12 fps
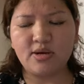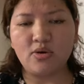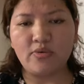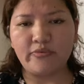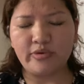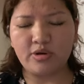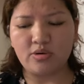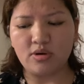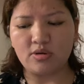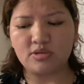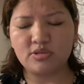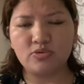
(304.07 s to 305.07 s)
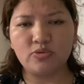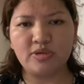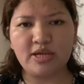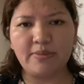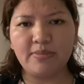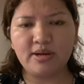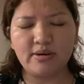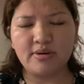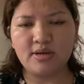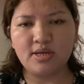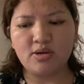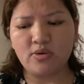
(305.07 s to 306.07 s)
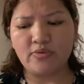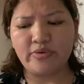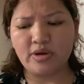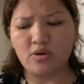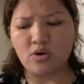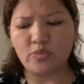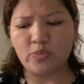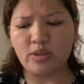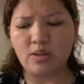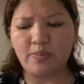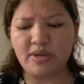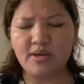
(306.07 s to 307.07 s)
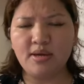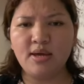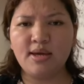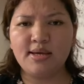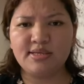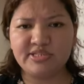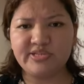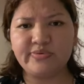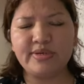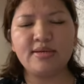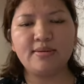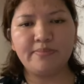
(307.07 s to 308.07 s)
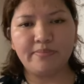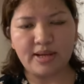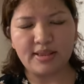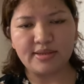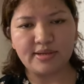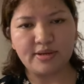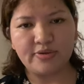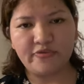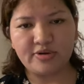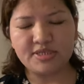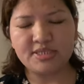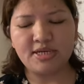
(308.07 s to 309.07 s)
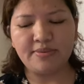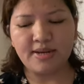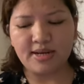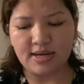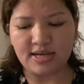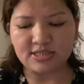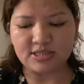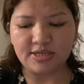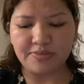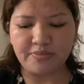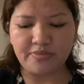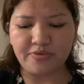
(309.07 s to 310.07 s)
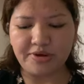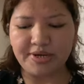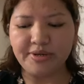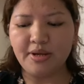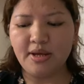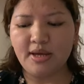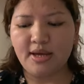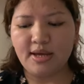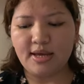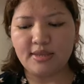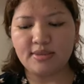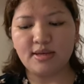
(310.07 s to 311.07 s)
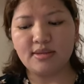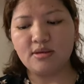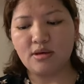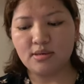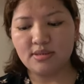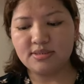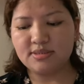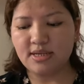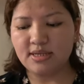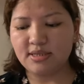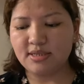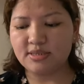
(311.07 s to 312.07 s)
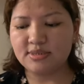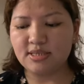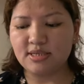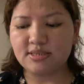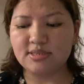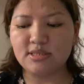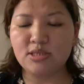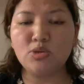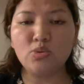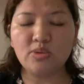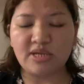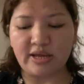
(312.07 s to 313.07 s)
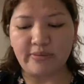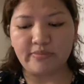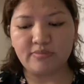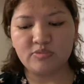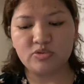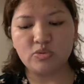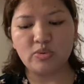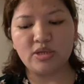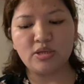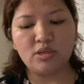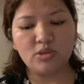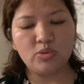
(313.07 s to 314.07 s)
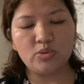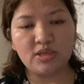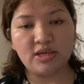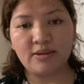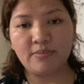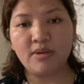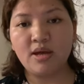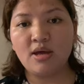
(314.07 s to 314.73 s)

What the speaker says: on record. So name currently on record will be Siring Palden, first name and last name, right? And then the other side it says new name. So in new name,